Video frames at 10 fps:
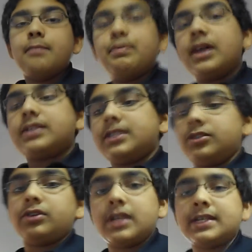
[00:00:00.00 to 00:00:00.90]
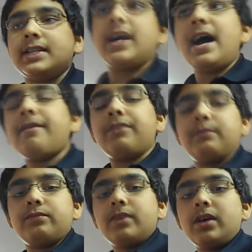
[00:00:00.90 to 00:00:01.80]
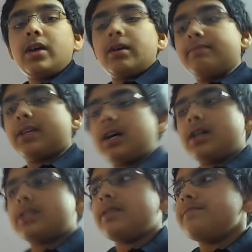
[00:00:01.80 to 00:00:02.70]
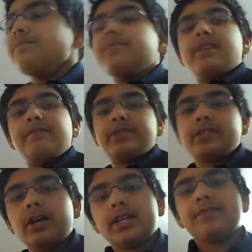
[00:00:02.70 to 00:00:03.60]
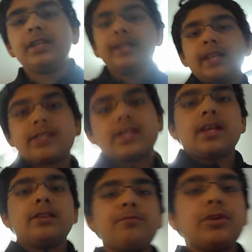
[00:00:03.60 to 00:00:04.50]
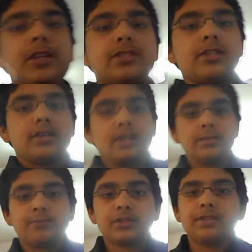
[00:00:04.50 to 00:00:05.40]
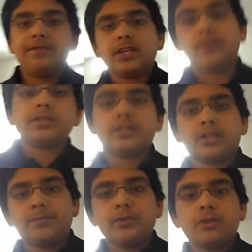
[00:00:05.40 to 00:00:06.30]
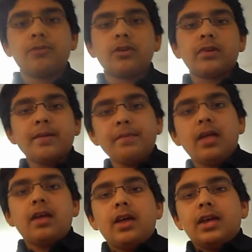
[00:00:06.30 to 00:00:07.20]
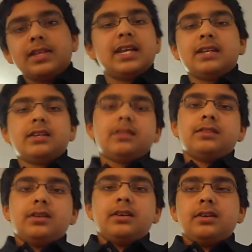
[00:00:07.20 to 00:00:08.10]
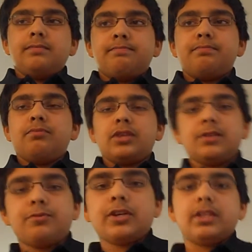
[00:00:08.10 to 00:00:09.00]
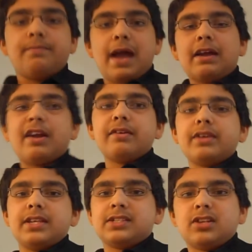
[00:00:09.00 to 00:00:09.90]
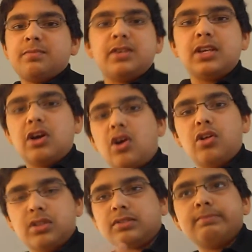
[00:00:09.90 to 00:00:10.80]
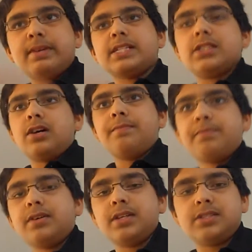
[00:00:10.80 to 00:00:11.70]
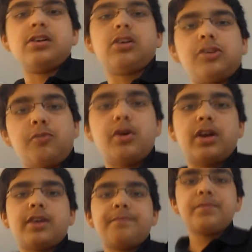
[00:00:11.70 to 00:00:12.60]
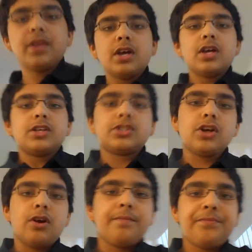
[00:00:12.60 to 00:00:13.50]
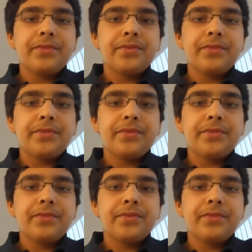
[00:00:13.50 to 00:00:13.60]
But it's a good idea to have them, because if it's not evenly lit and you put the video into the computer program, then when you put in the background, it's going to be all messed up. It's not going to work. So